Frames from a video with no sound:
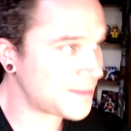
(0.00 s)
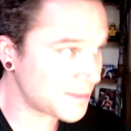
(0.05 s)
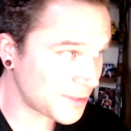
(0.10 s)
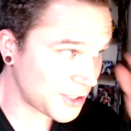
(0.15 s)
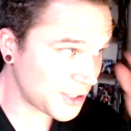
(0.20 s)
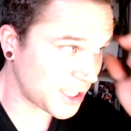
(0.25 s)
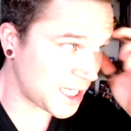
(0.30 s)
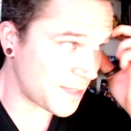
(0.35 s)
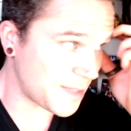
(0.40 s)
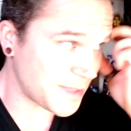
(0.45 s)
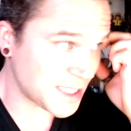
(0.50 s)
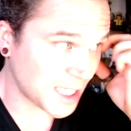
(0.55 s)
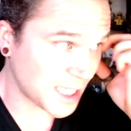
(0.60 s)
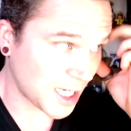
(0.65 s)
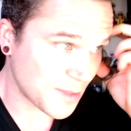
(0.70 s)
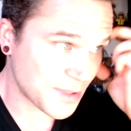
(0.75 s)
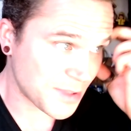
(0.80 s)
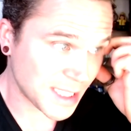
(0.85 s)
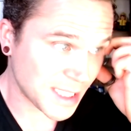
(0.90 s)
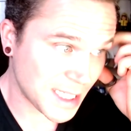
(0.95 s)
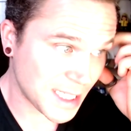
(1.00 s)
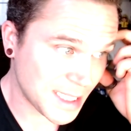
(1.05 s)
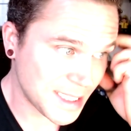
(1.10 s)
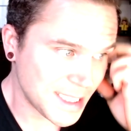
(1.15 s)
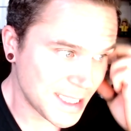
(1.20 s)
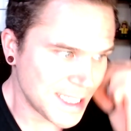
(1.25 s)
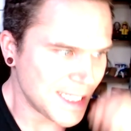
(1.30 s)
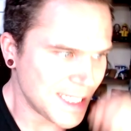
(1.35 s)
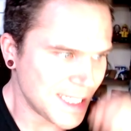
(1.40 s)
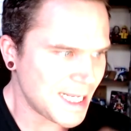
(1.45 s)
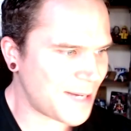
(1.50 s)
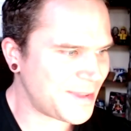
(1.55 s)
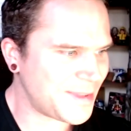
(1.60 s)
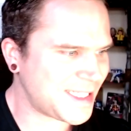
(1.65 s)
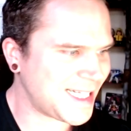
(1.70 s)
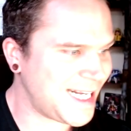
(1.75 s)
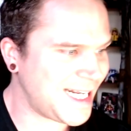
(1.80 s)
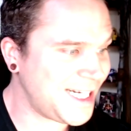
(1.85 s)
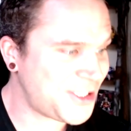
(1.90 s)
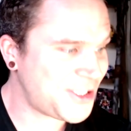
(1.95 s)
You can hear me typing there. It's
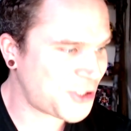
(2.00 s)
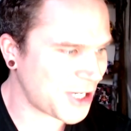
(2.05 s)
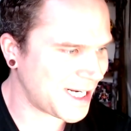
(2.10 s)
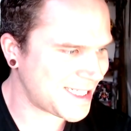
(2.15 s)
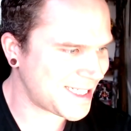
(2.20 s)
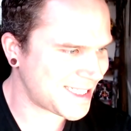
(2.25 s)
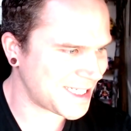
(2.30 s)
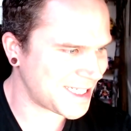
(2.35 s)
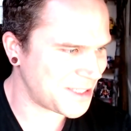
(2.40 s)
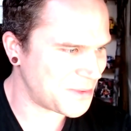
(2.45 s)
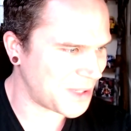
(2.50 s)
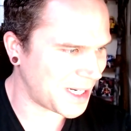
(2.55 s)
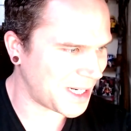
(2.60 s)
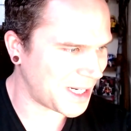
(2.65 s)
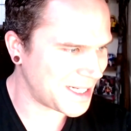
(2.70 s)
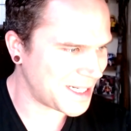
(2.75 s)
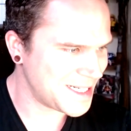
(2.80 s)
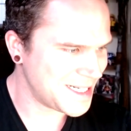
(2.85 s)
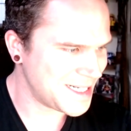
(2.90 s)
an interesting one